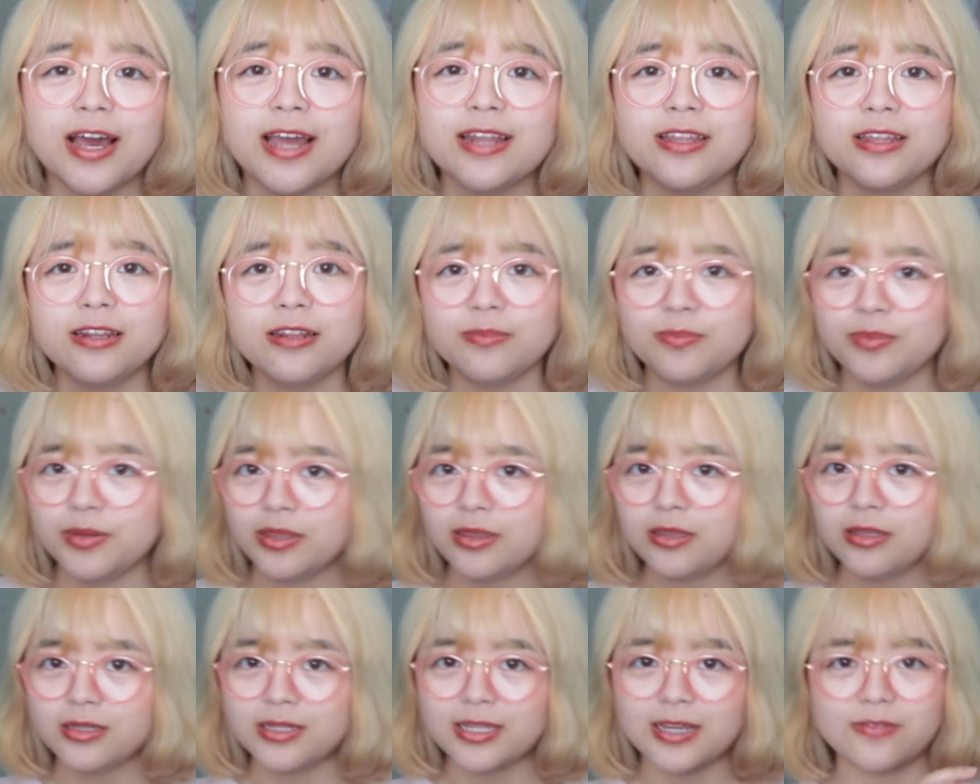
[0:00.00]
I need to
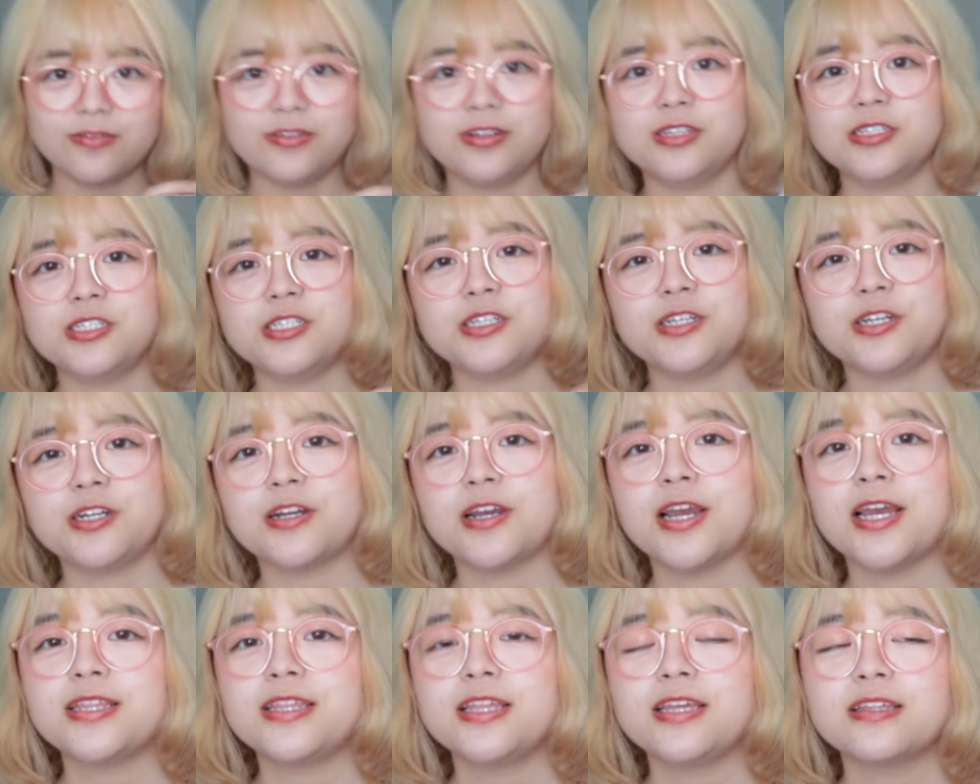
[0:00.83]
put the definition
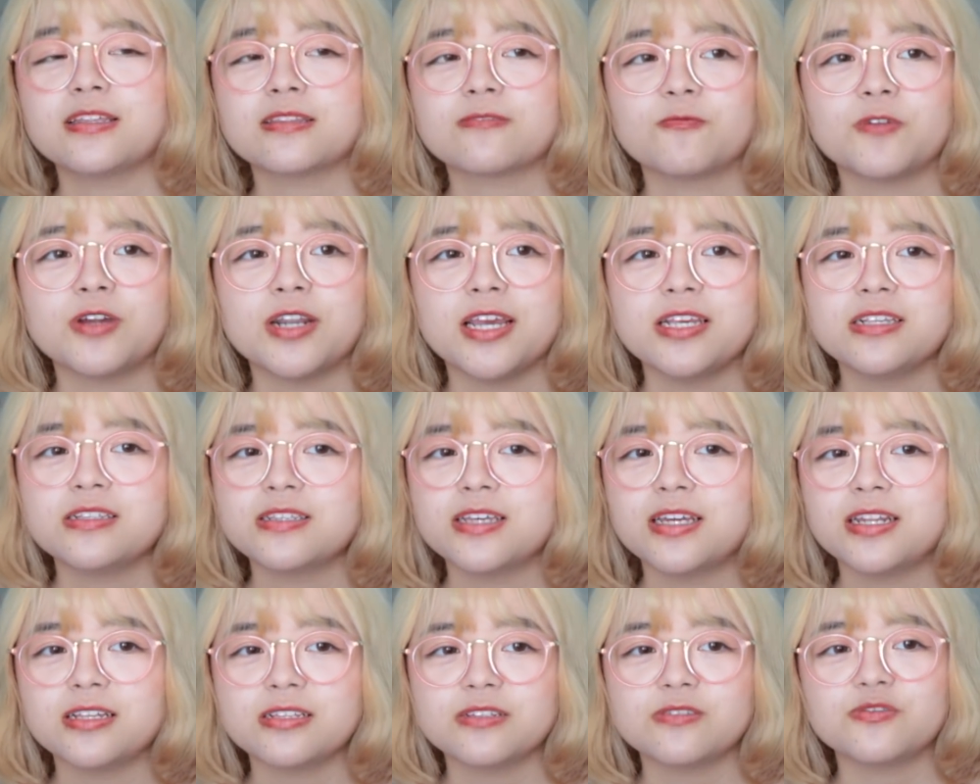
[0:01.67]
here. I think what I
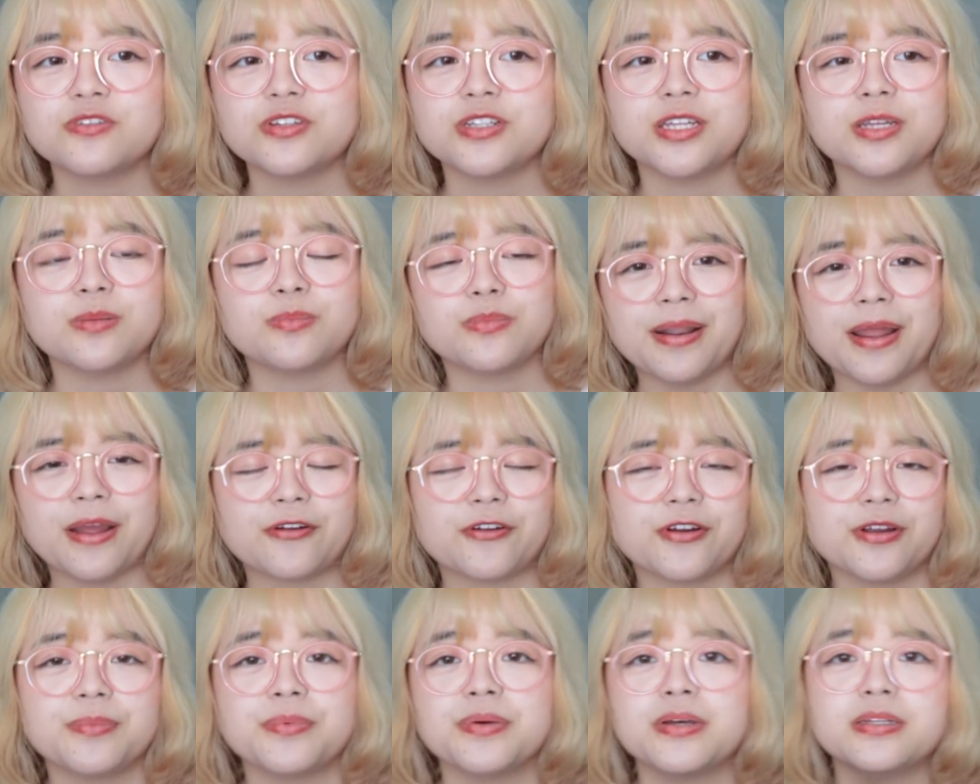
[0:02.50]
said is really
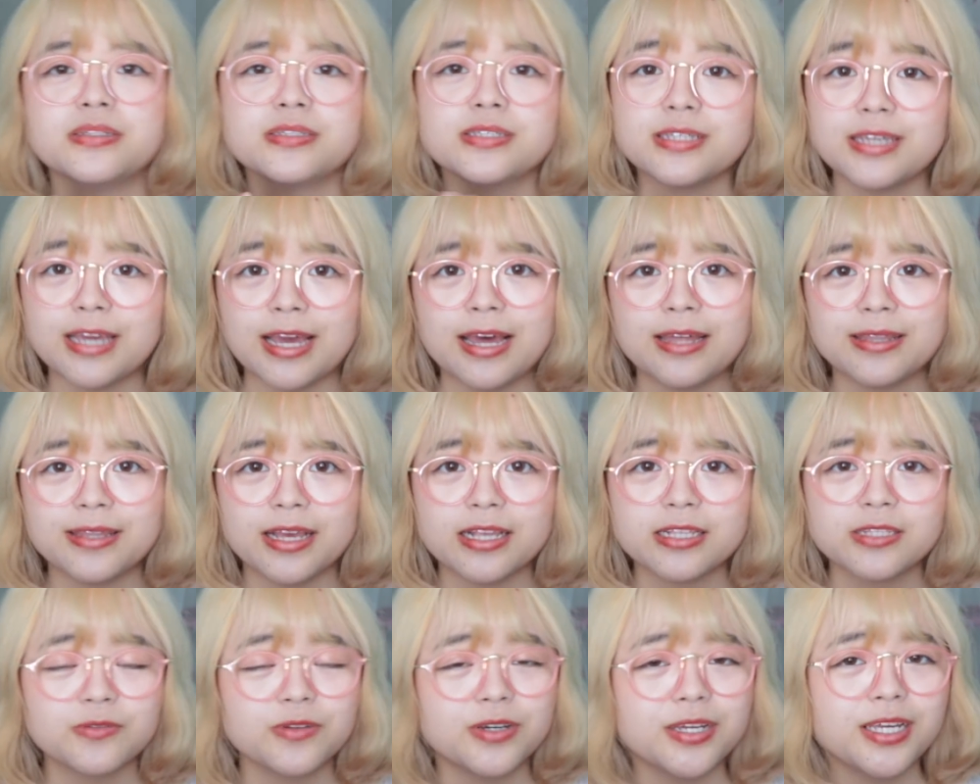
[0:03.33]
inaccurate, but yeah,
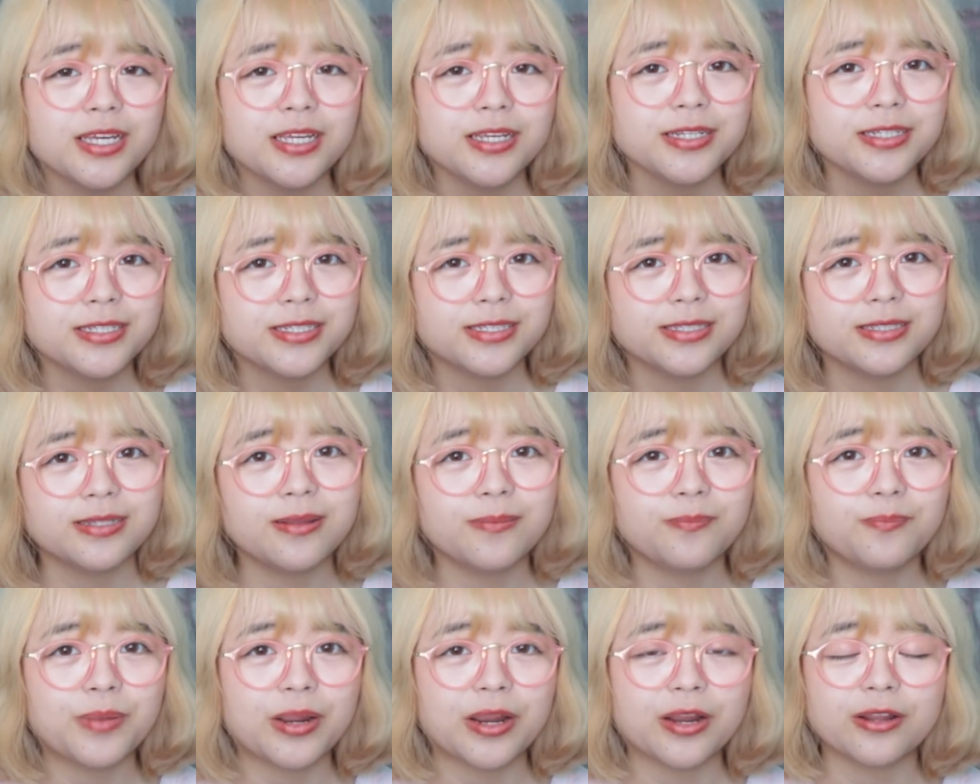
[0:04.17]
that's what he
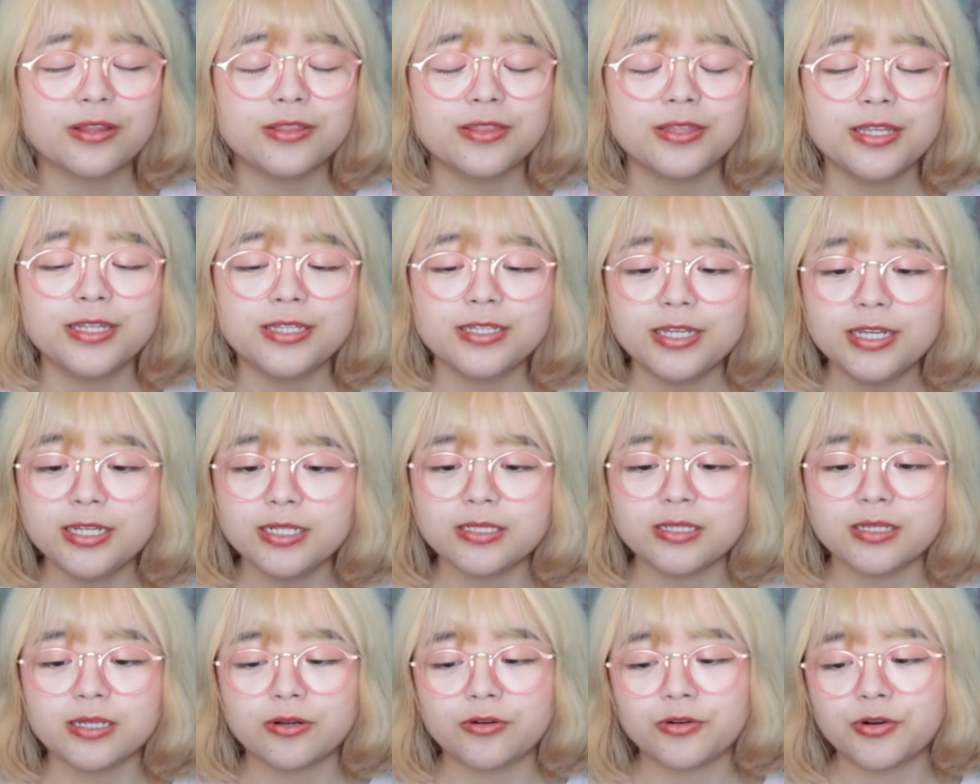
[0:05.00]
apparently
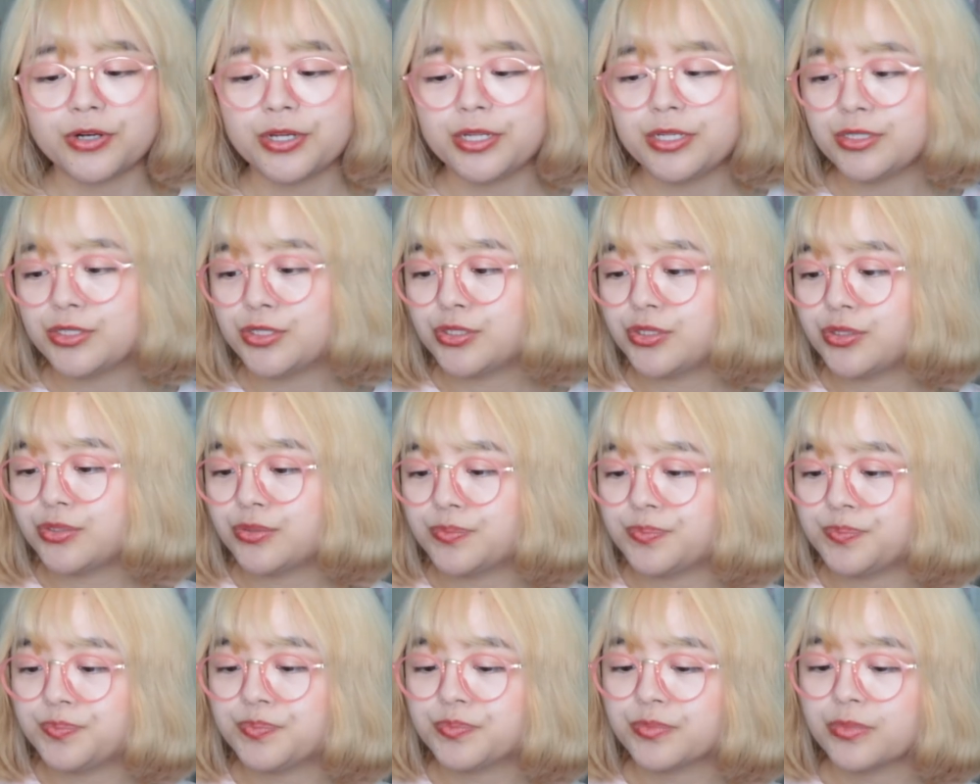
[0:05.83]
did, according
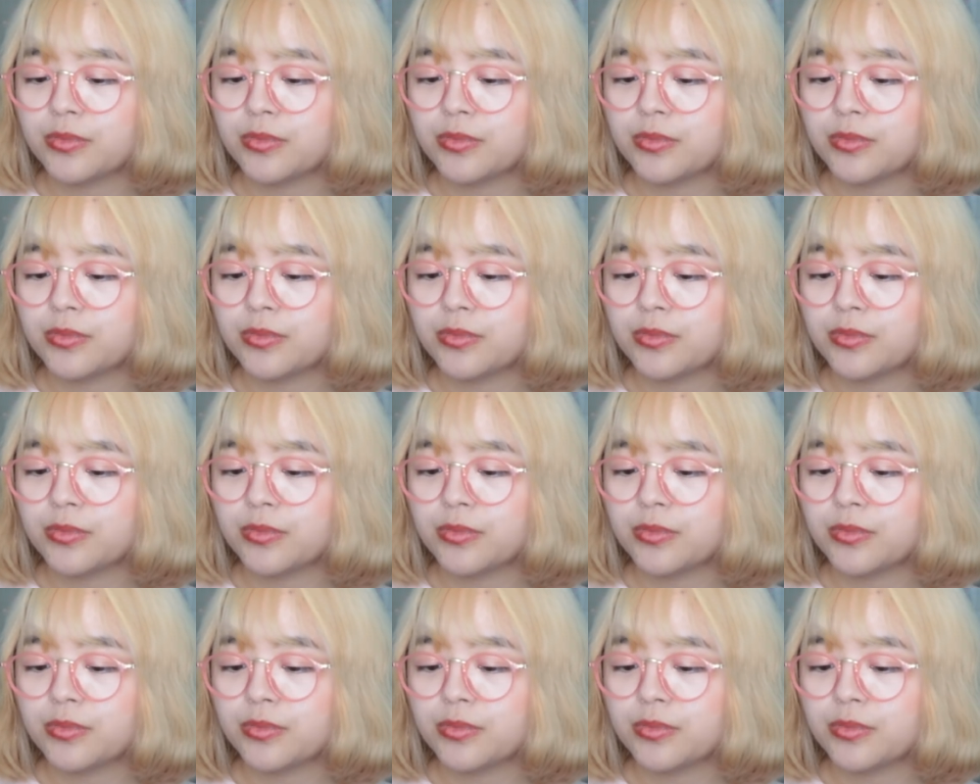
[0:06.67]
to